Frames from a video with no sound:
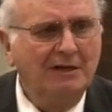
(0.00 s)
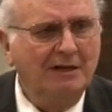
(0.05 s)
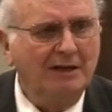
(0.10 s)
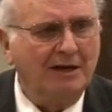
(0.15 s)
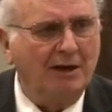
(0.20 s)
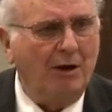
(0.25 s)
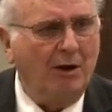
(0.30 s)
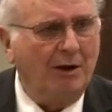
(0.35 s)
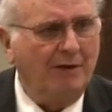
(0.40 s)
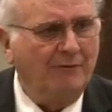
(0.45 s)

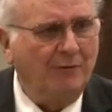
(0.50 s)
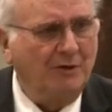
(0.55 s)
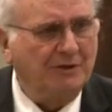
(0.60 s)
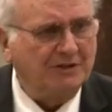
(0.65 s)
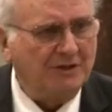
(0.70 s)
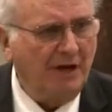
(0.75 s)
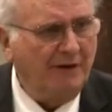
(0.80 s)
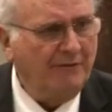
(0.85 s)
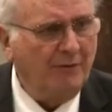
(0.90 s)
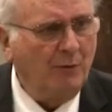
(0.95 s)
And all of
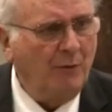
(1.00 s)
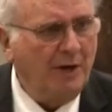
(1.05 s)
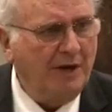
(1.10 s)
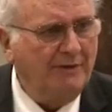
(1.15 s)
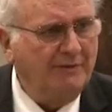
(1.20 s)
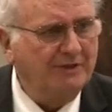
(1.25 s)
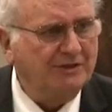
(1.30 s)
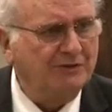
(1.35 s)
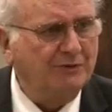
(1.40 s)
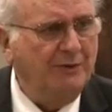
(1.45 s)
us, every one
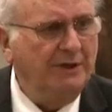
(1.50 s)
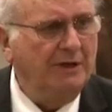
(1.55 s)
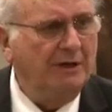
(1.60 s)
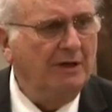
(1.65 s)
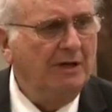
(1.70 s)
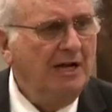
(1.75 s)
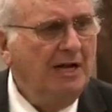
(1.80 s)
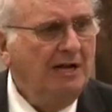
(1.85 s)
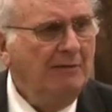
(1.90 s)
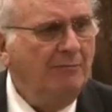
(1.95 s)
of us
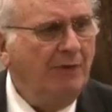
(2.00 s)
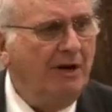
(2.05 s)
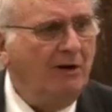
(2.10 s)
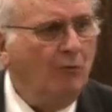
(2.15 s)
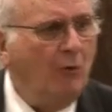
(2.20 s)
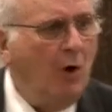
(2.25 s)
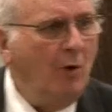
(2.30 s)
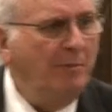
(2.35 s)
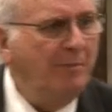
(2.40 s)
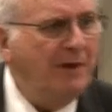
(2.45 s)
will. But it
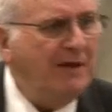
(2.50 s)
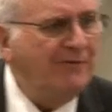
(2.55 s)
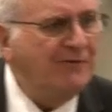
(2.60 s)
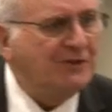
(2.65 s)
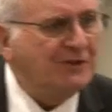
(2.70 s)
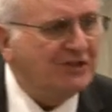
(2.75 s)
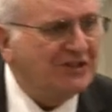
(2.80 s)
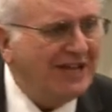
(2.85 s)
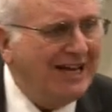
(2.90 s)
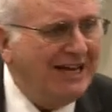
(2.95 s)
won't be
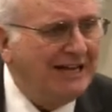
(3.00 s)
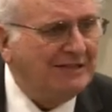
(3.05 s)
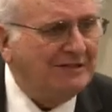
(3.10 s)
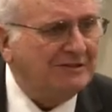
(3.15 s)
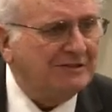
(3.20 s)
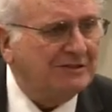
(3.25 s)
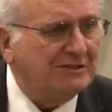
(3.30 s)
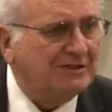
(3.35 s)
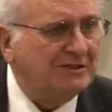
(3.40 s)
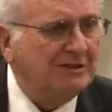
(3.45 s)
for
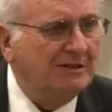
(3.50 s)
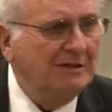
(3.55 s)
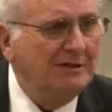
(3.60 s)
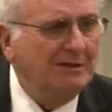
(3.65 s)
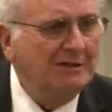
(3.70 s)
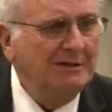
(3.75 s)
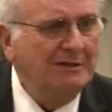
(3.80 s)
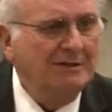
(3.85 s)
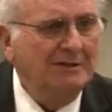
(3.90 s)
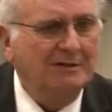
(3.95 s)
sins,
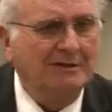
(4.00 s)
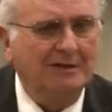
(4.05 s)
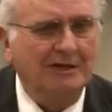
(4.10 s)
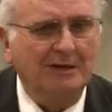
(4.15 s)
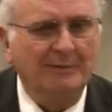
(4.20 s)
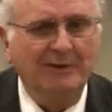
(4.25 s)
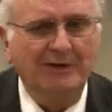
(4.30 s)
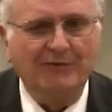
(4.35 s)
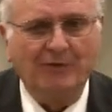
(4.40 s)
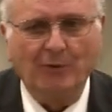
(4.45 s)

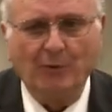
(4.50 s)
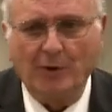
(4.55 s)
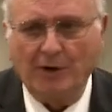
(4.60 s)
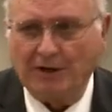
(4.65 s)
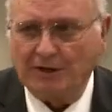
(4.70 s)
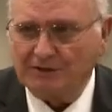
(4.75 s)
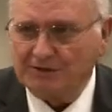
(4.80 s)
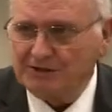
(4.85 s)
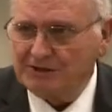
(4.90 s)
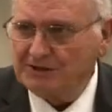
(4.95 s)
it'll be for
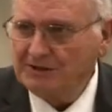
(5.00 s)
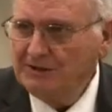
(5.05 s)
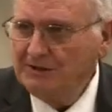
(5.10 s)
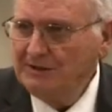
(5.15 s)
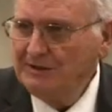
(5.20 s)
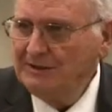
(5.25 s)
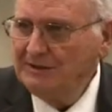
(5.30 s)
works.